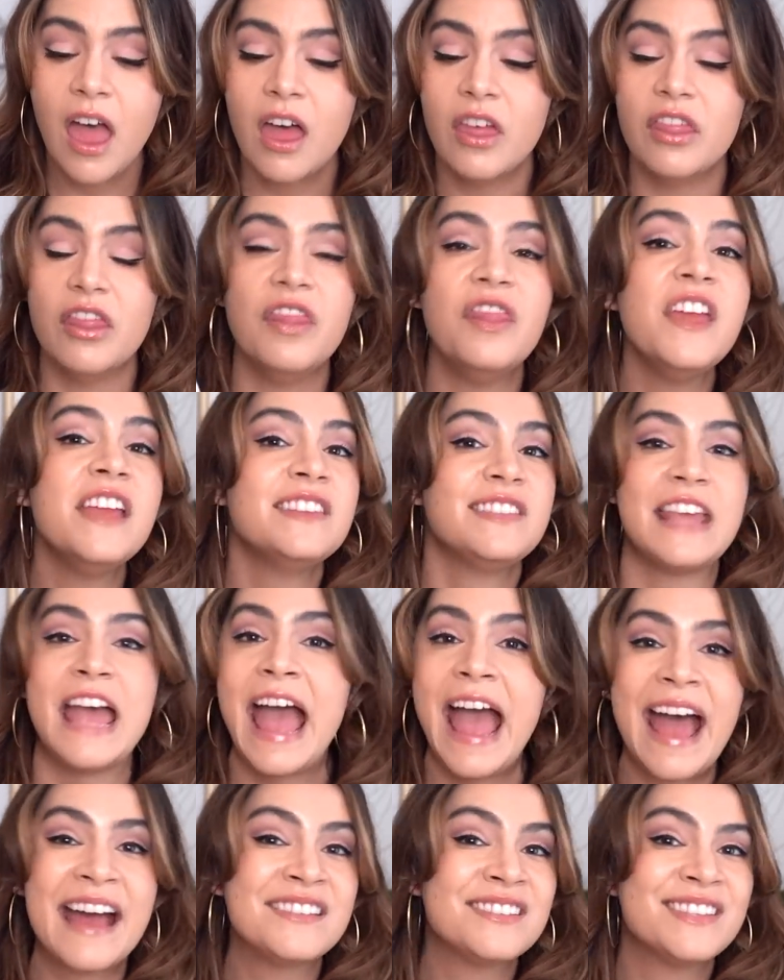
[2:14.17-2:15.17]
This
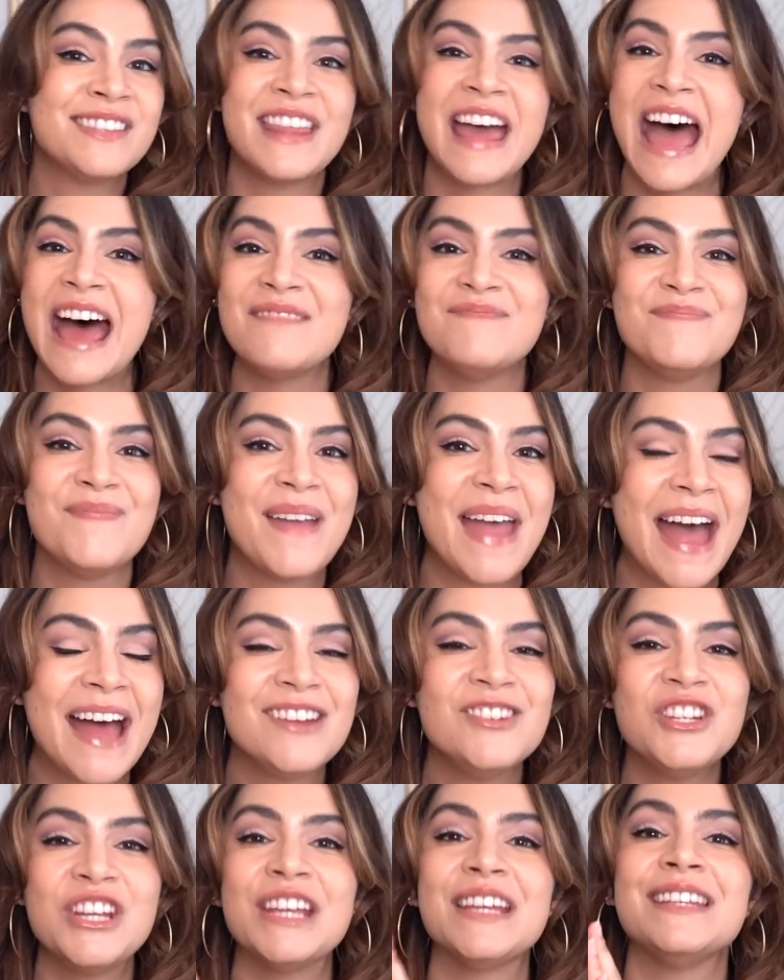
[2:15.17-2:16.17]
has that
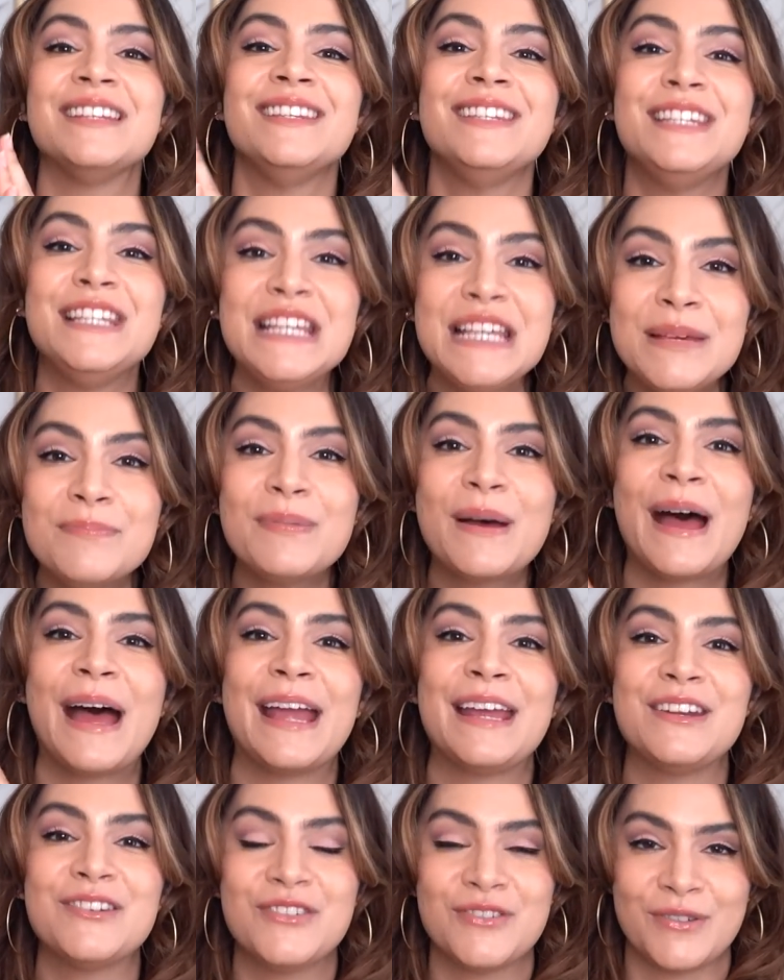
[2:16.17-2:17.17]
magic deep
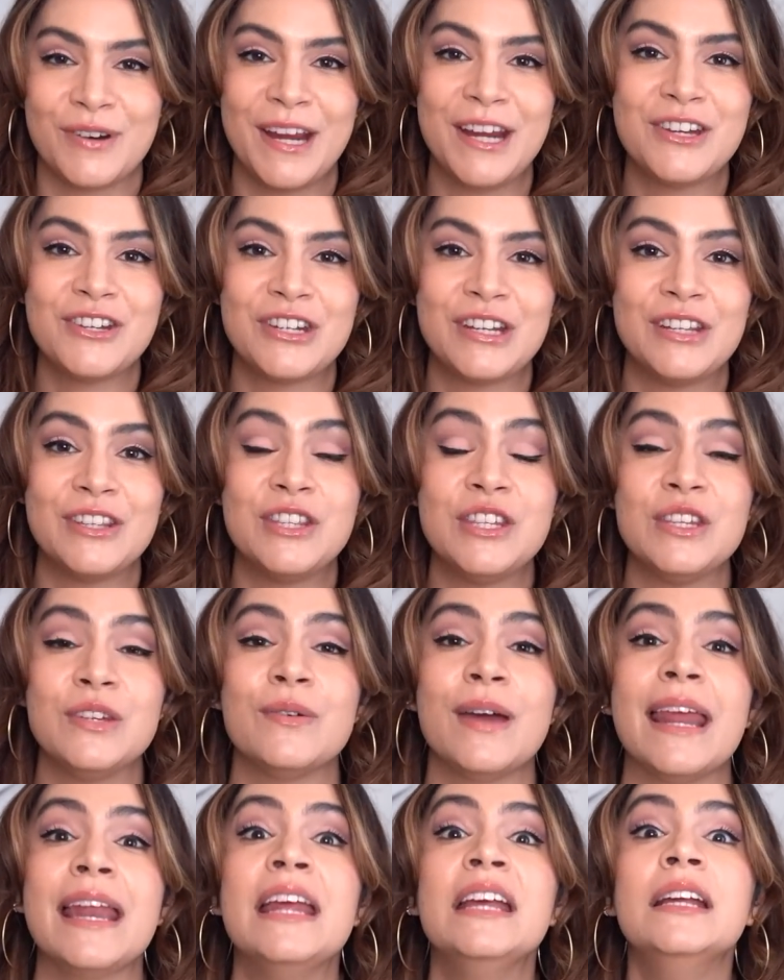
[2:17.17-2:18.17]
hydration
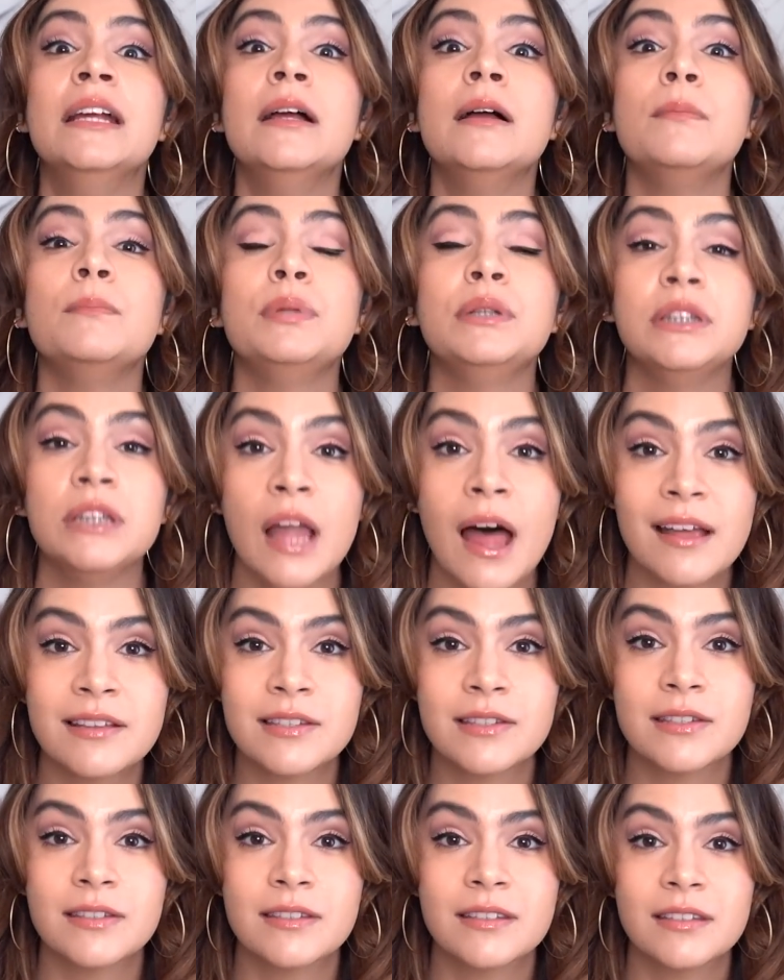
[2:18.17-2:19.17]
to it,
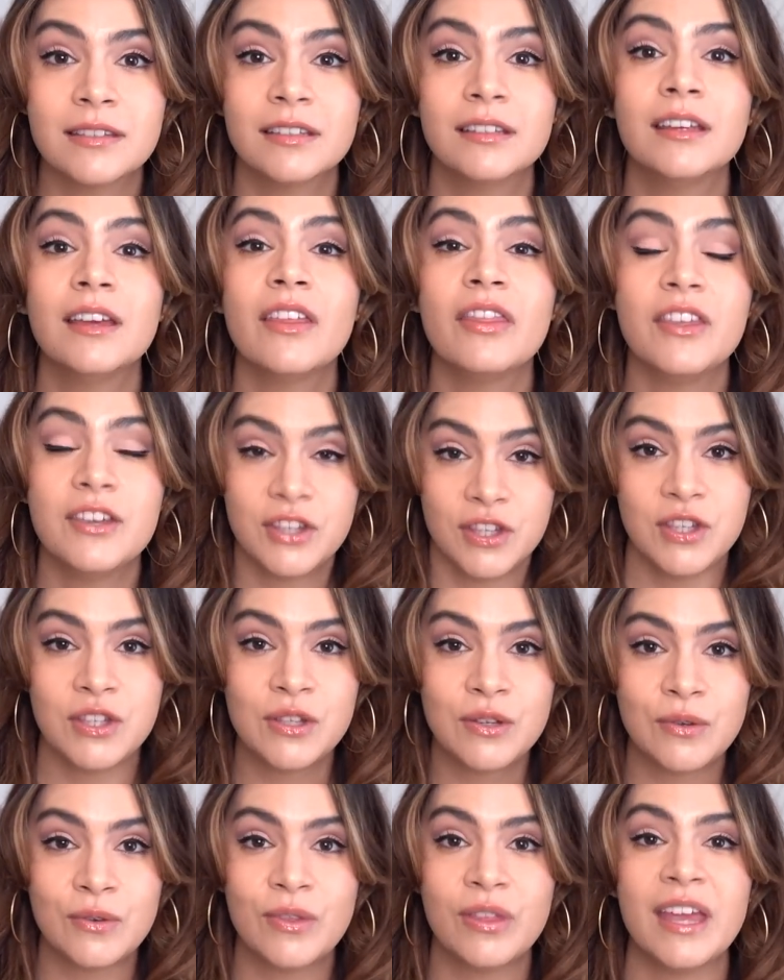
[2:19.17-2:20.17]
plus the
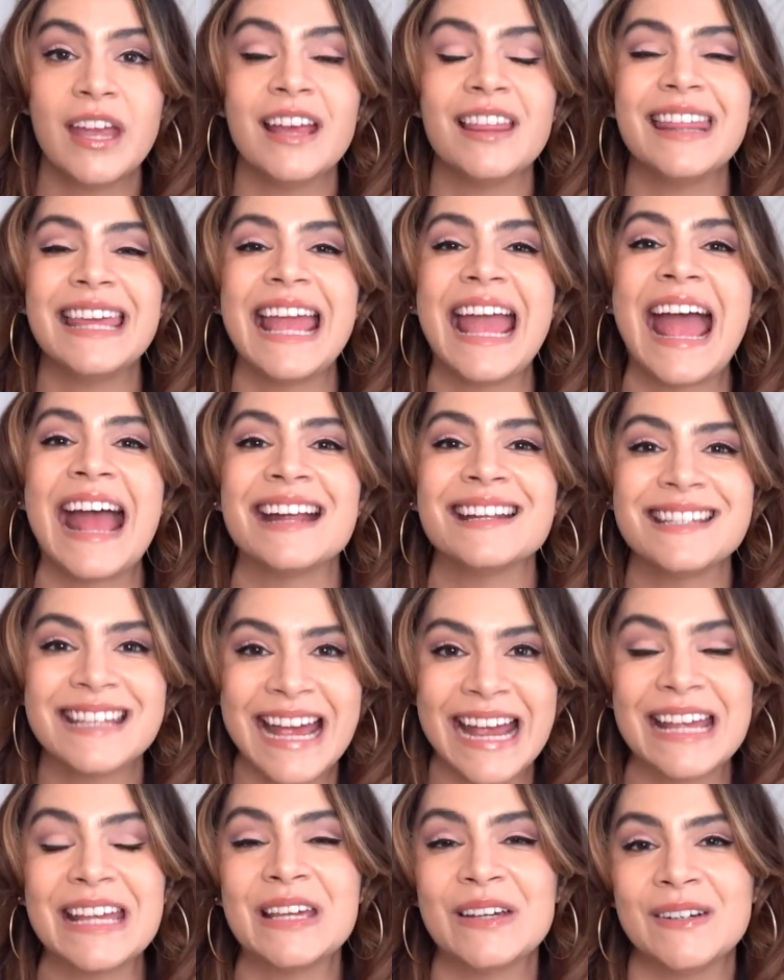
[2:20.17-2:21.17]
soothing, the
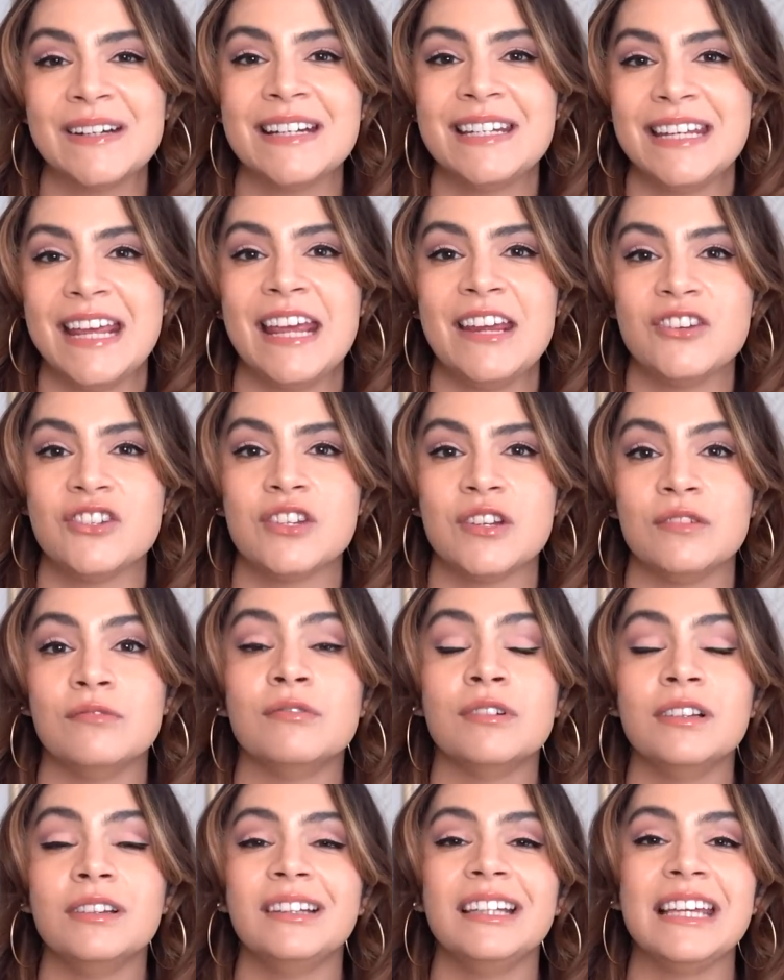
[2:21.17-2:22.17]
anti-irritation
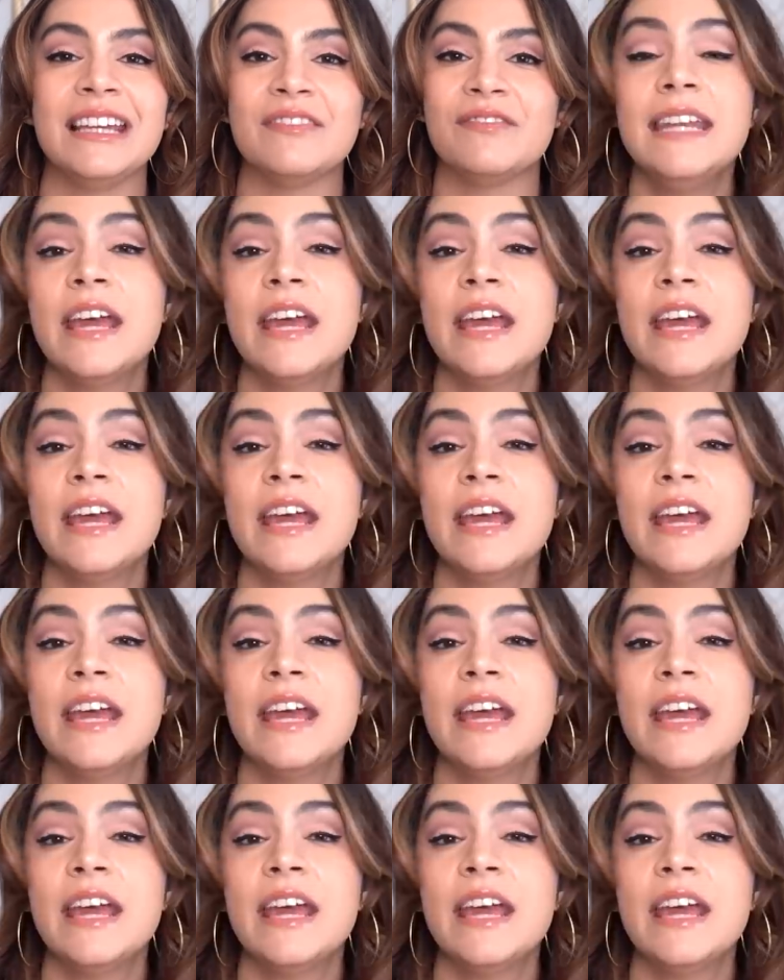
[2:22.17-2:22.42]
relief.